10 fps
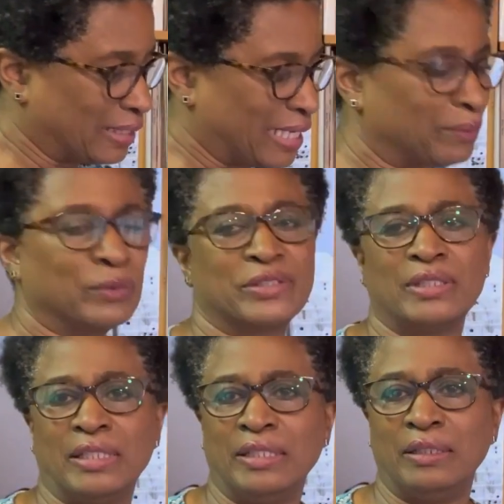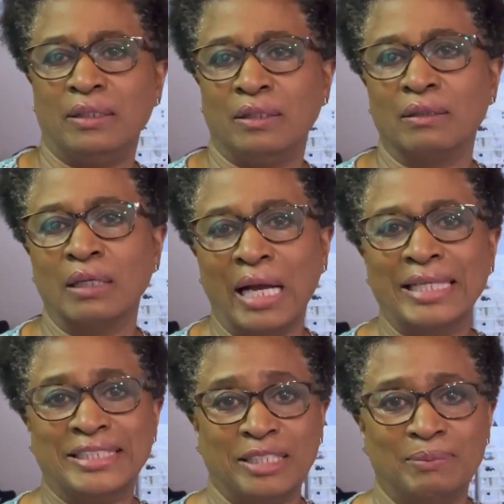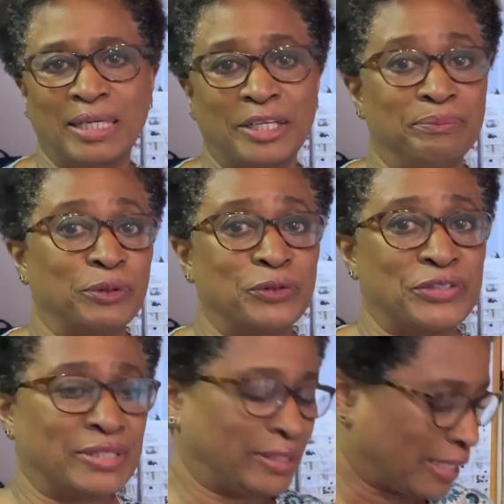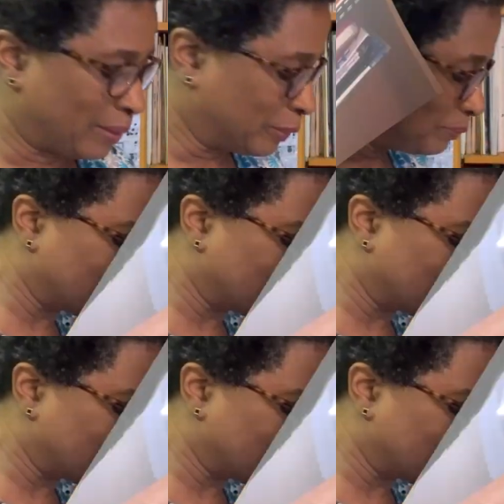that was the idea behind purchasing that one.